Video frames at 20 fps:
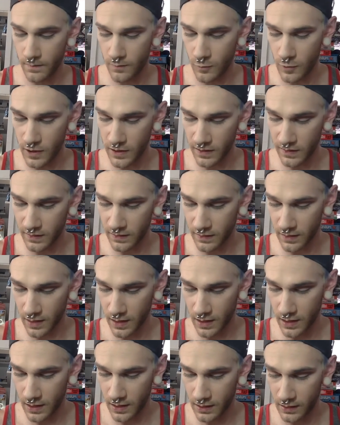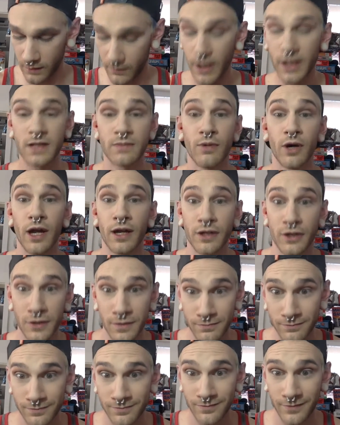with a smudge brush.
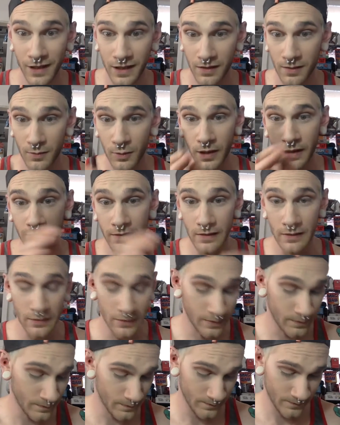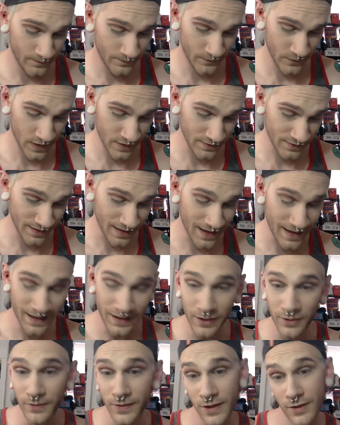That's what it's called, because I
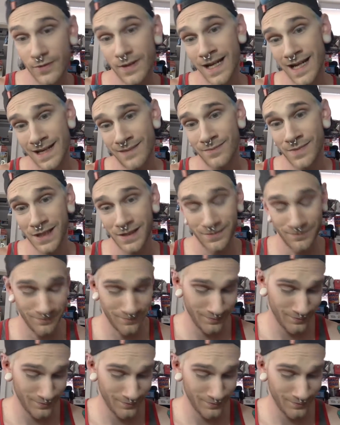don't know names.